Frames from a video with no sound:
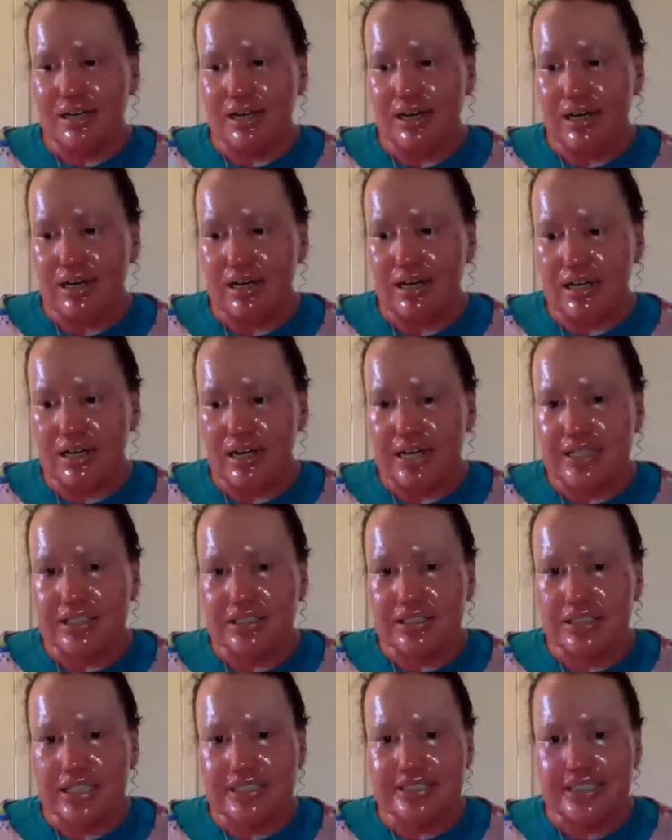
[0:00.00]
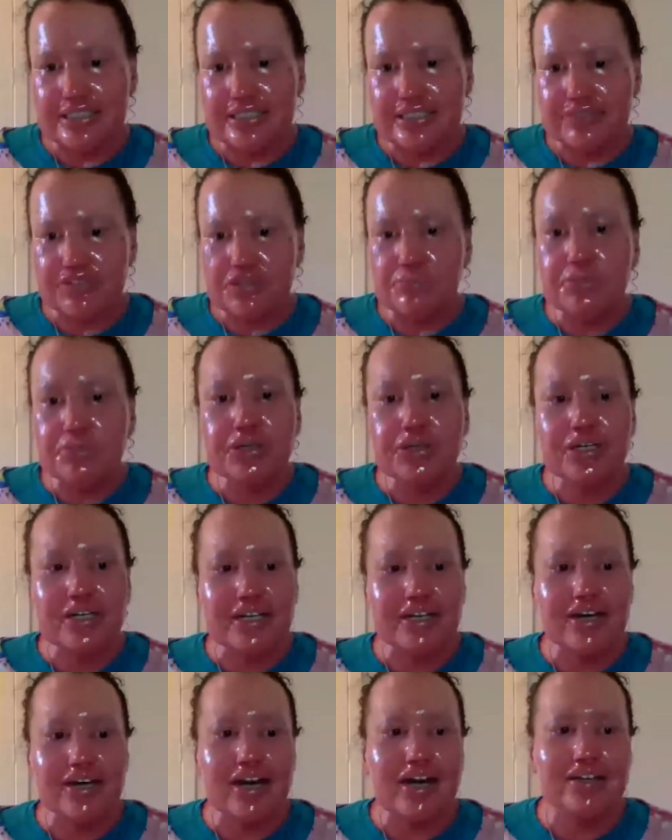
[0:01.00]
like a sense of
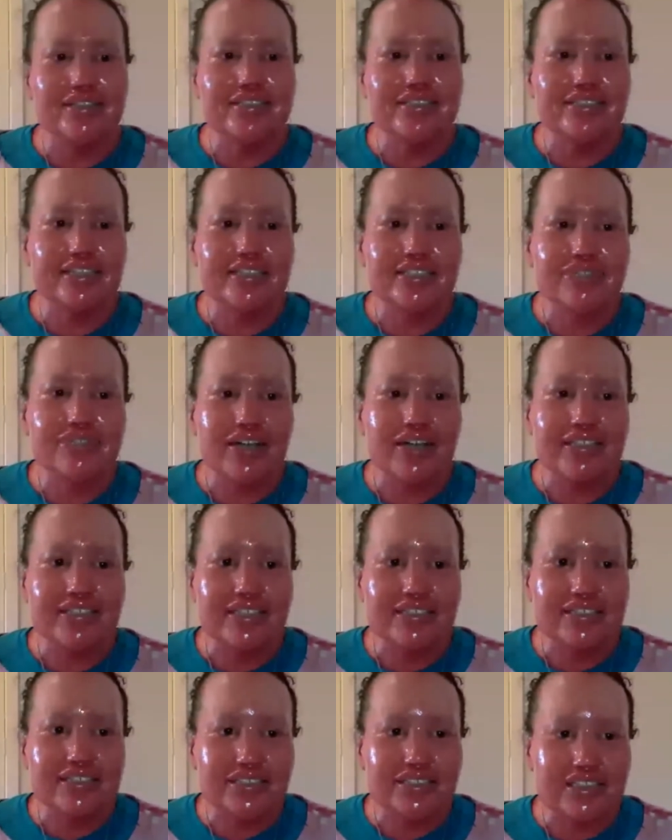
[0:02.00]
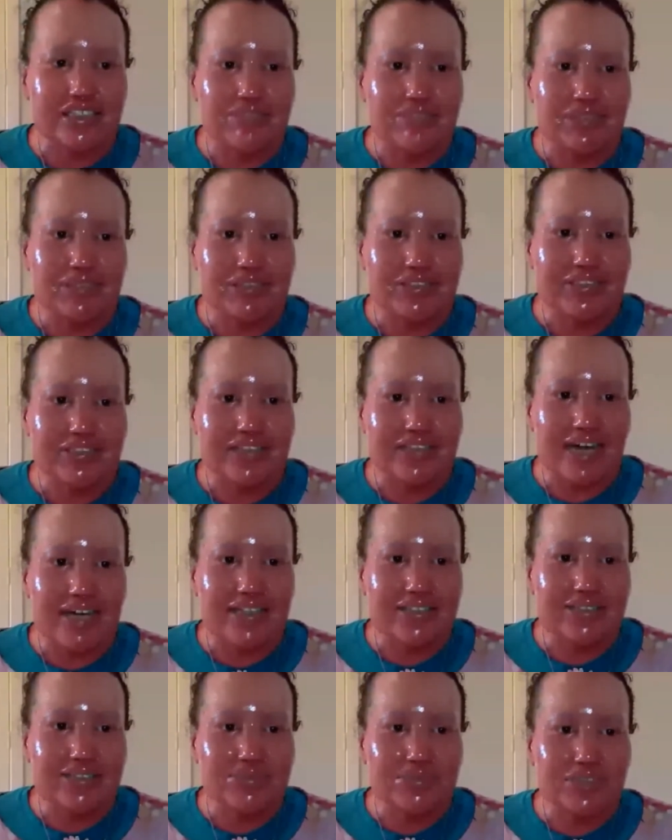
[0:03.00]
community and a sense of identity, because that is
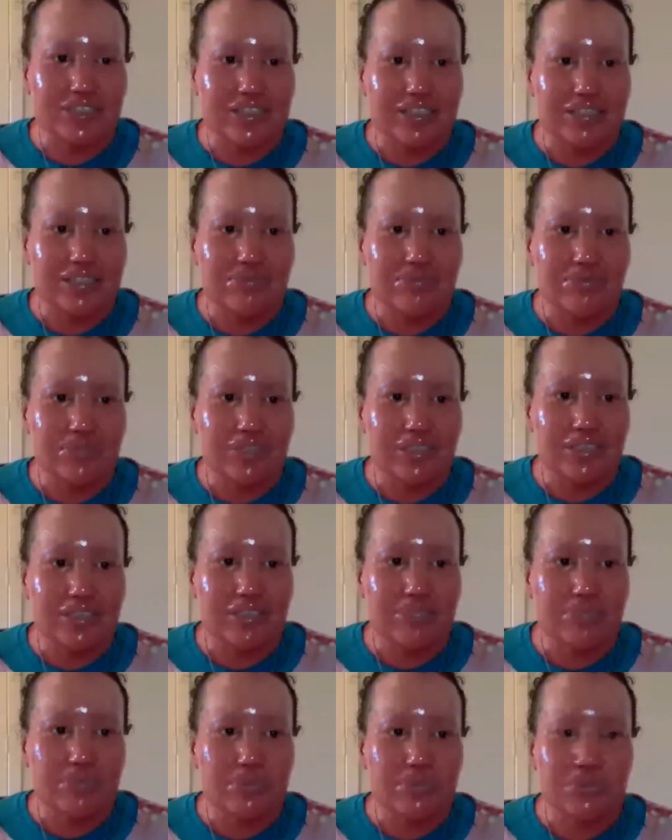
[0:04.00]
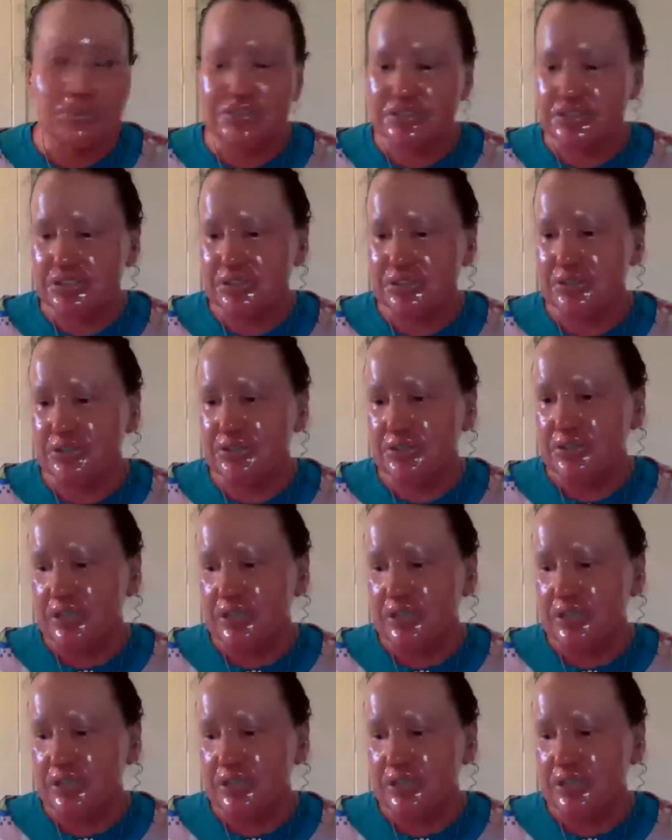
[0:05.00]
really, really important too.